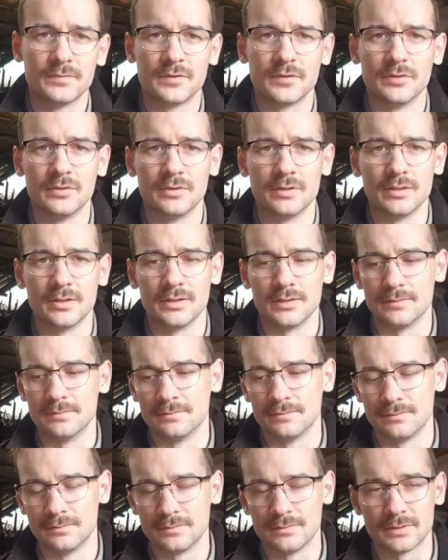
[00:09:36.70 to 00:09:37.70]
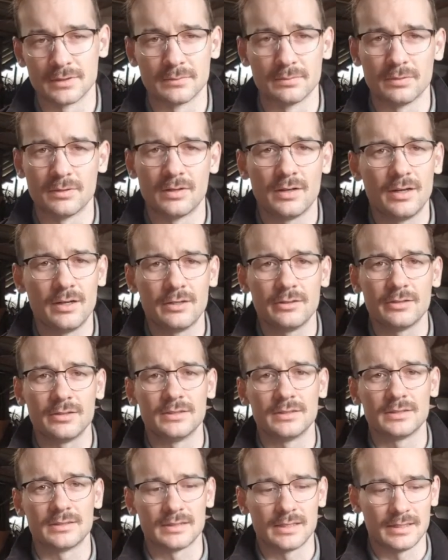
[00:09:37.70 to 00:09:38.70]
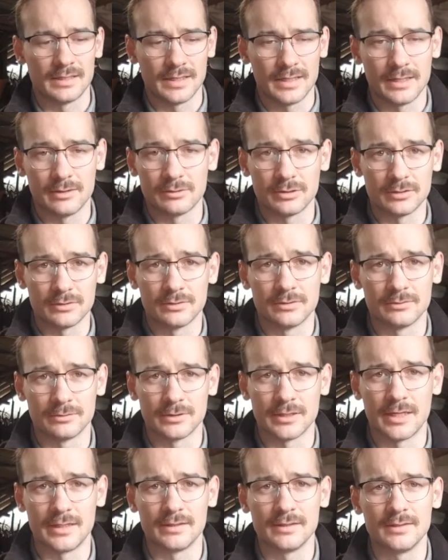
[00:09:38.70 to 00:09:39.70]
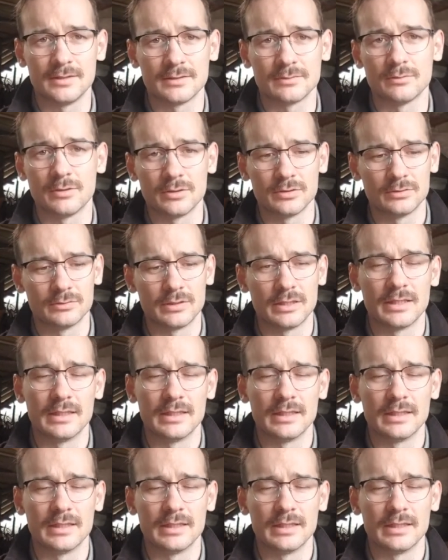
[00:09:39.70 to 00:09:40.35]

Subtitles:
the supplier and just say, hey, I want to create this. What do